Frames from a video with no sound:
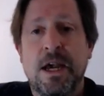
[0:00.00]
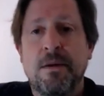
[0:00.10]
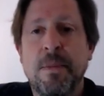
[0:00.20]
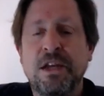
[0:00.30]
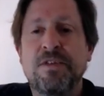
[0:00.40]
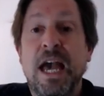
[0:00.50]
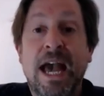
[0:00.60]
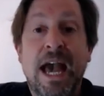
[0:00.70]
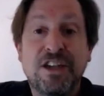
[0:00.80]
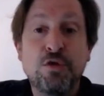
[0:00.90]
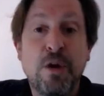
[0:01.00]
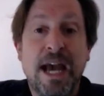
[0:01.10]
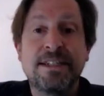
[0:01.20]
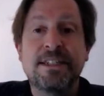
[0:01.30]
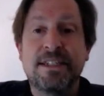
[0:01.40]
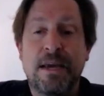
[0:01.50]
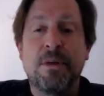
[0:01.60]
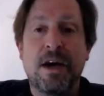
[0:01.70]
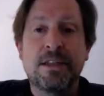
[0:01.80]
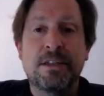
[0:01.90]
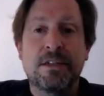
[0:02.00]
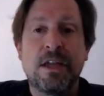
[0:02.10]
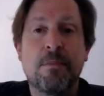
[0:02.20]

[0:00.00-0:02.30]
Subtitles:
Many of the actual anti-Semites